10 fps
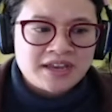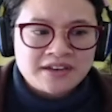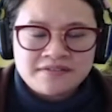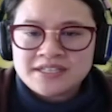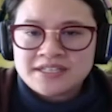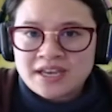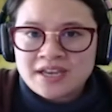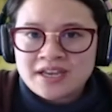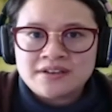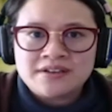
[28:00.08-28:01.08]
end of the
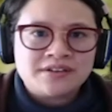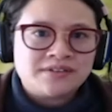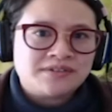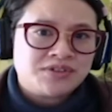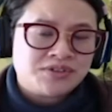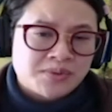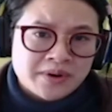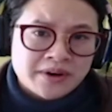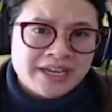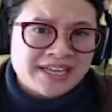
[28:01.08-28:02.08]
day,
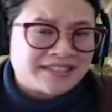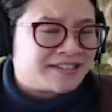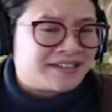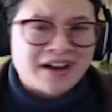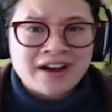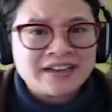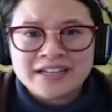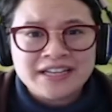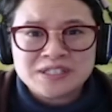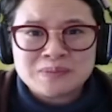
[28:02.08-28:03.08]
story is not
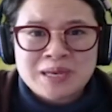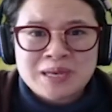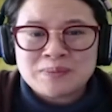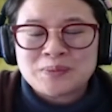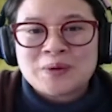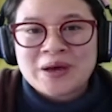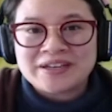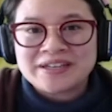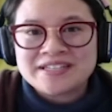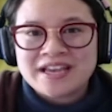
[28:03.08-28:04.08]
its main
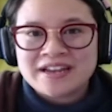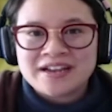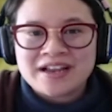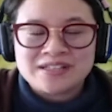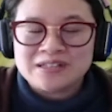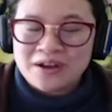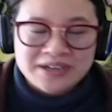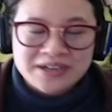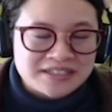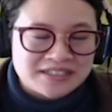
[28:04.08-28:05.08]
product. And as
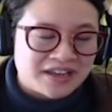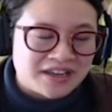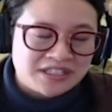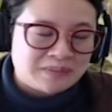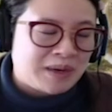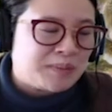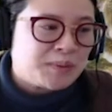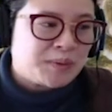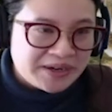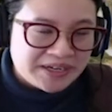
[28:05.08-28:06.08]
long as it's not its main
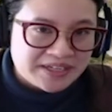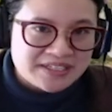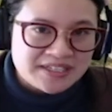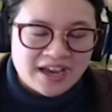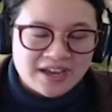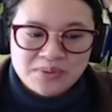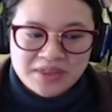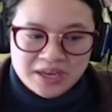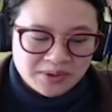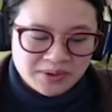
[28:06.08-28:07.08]
product, I don't
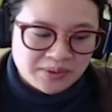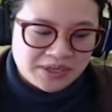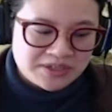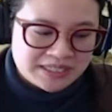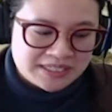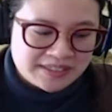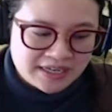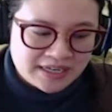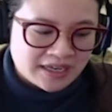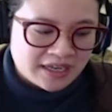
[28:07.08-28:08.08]
think we're going to be
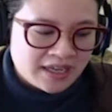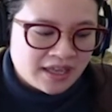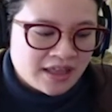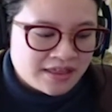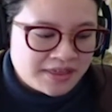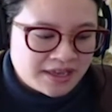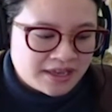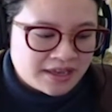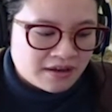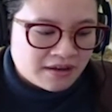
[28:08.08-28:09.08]
seeing
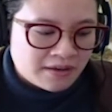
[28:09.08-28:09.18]
the